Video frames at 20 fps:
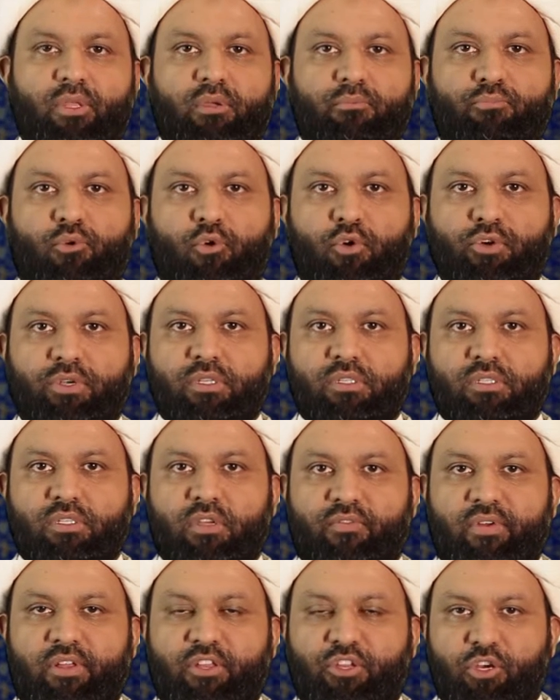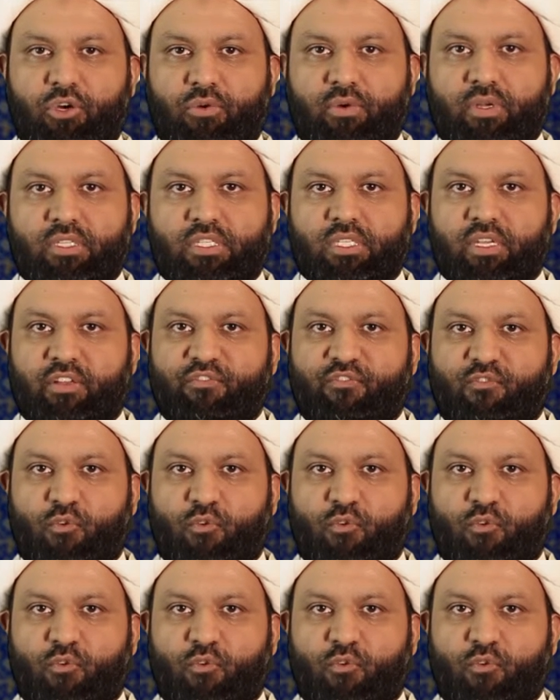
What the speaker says: the importance of endurance and